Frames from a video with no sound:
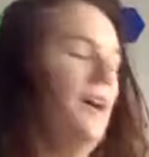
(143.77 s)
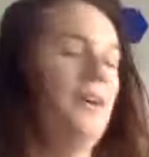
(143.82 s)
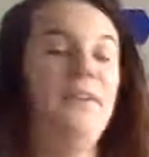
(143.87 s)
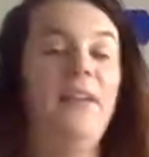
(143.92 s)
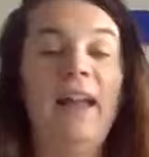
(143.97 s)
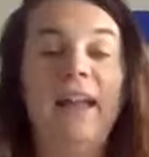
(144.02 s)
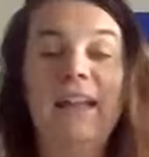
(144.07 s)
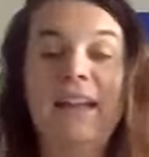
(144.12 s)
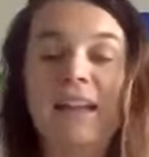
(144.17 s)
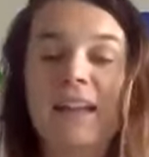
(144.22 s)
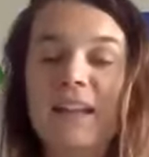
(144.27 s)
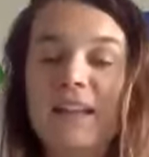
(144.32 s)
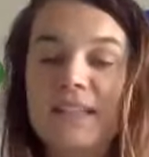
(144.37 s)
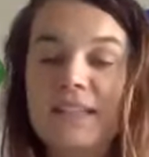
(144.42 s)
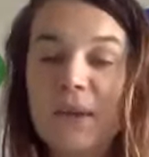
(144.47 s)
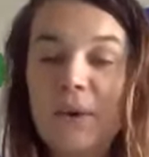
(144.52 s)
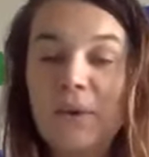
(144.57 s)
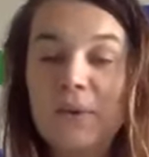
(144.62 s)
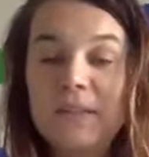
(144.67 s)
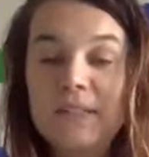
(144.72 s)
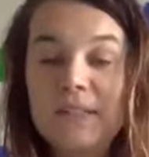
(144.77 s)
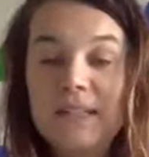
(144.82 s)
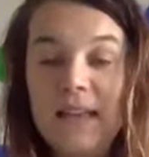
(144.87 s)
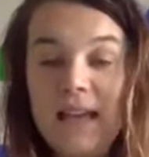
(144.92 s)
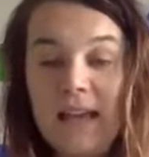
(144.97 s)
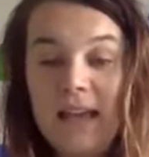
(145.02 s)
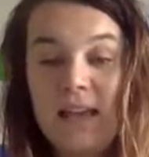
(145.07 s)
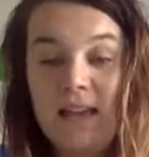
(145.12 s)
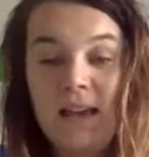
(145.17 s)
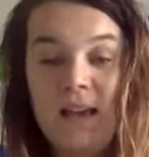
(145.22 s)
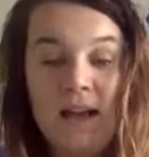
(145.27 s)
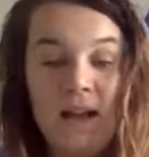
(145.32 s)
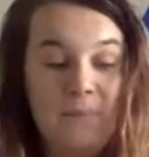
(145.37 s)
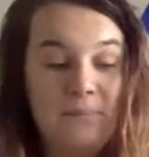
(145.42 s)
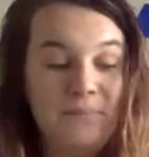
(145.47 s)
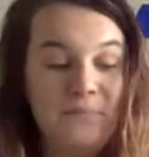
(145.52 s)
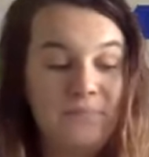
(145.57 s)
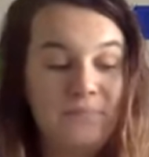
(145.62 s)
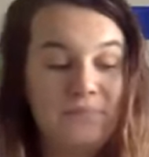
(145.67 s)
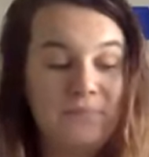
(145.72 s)
okay, so today
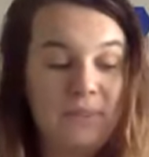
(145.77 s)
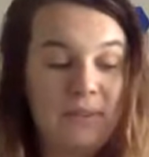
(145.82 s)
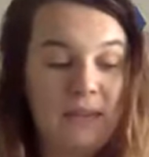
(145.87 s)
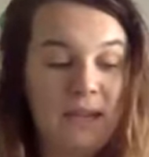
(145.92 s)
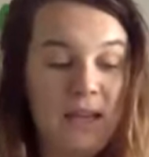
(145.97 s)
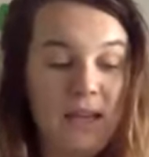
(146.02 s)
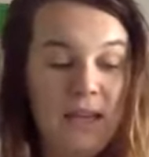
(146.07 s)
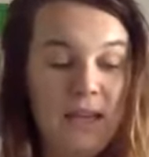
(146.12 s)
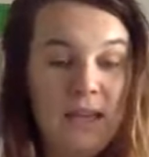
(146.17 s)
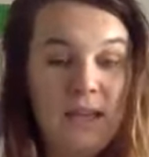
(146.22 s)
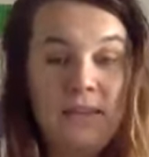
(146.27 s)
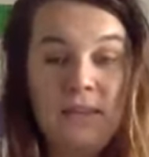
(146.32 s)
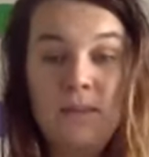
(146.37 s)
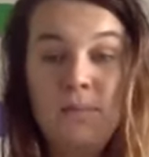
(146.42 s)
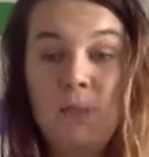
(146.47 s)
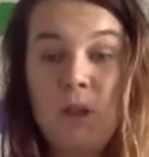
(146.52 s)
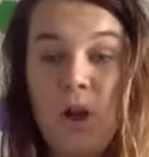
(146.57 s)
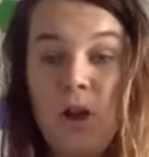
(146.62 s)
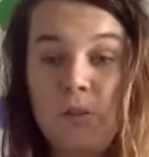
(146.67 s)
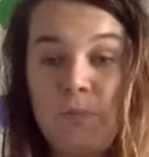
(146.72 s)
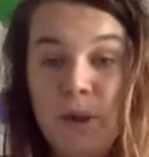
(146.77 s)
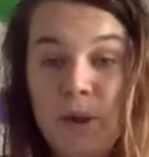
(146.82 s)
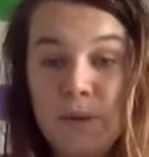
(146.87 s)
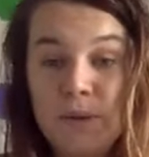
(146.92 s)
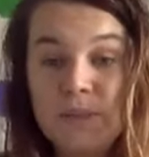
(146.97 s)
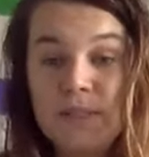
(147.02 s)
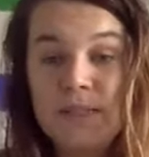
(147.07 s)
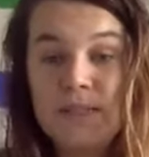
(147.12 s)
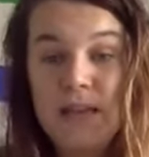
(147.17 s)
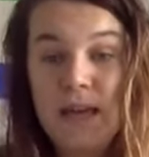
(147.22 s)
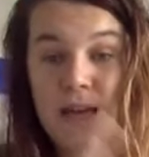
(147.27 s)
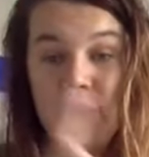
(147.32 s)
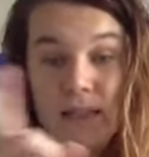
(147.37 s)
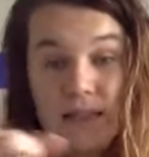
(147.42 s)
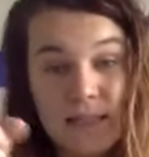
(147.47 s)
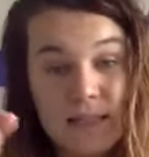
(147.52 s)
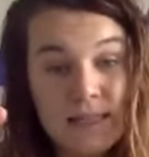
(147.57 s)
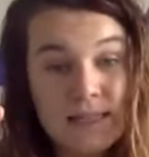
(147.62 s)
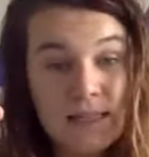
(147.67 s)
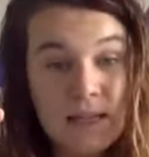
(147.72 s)
um, in the blog post that I
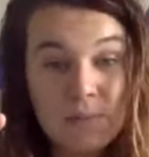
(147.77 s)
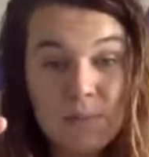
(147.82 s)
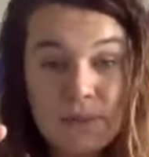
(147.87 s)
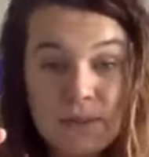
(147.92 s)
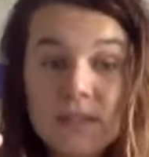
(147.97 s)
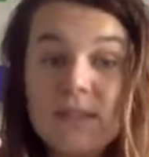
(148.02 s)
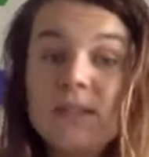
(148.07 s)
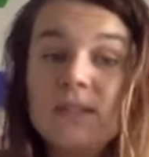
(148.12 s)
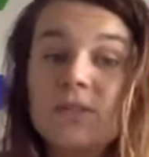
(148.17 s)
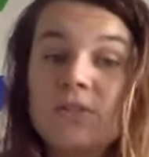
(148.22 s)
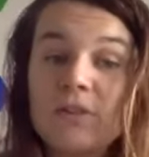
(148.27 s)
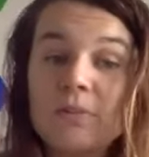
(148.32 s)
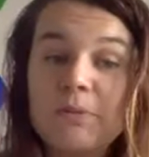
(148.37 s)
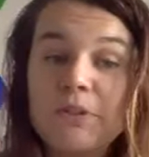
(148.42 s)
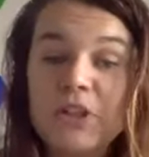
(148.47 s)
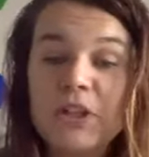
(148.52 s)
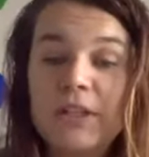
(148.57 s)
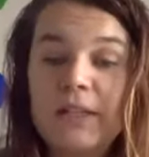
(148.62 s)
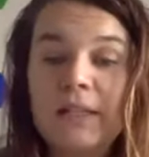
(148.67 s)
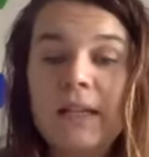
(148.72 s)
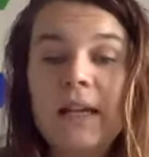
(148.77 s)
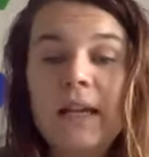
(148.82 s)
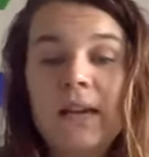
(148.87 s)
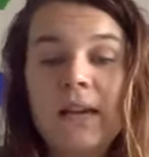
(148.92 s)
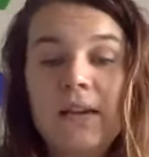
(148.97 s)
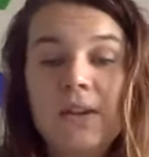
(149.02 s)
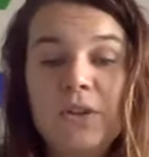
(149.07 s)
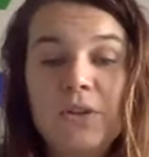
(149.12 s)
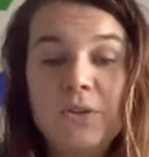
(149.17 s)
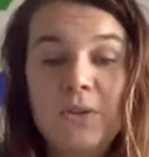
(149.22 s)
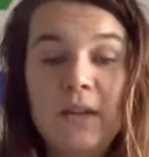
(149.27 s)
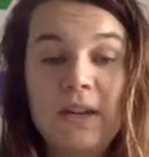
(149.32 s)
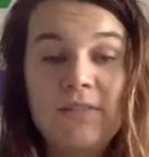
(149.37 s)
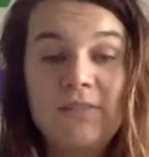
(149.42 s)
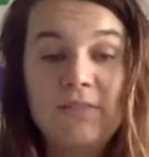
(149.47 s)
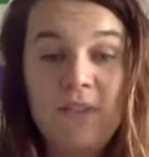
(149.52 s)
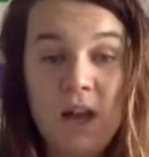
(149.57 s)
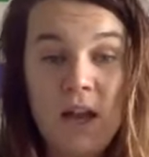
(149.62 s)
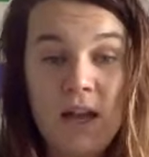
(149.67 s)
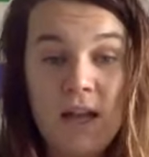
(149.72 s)
linked up in the description, you can
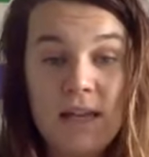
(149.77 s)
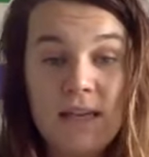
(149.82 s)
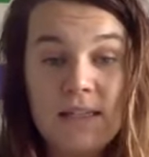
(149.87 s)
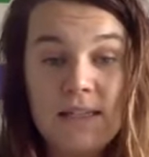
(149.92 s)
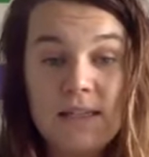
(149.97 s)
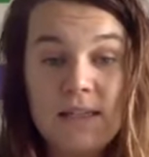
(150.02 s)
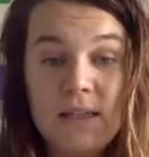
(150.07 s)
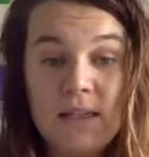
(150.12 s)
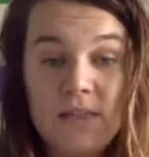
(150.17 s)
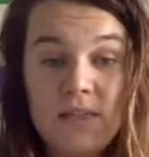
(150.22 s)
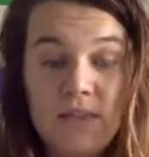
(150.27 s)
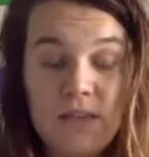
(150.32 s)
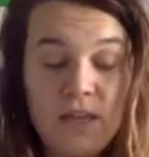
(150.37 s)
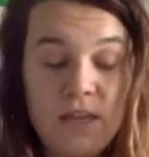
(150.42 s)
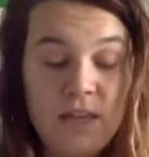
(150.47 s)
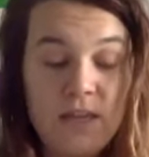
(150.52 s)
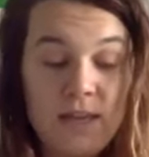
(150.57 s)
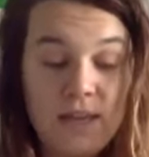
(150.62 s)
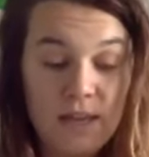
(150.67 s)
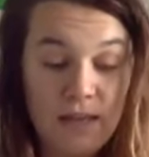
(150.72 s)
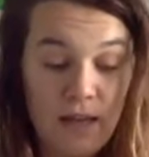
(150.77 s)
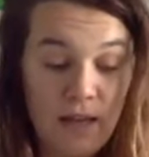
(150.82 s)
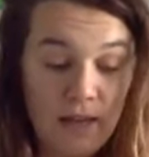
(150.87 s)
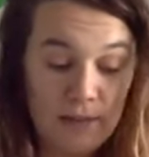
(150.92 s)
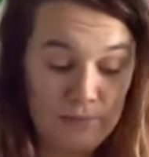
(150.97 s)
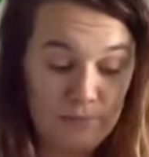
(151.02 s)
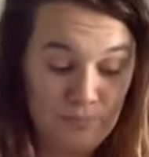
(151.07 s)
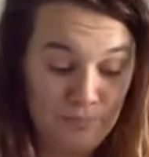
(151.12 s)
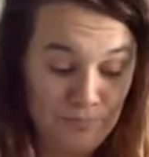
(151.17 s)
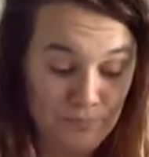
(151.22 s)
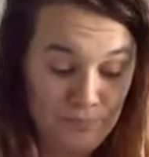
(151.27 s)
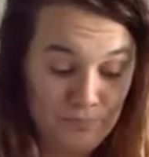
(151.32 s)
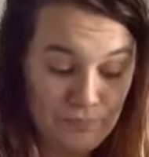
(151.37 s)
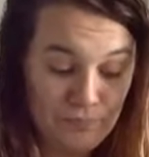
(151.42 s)
find the um,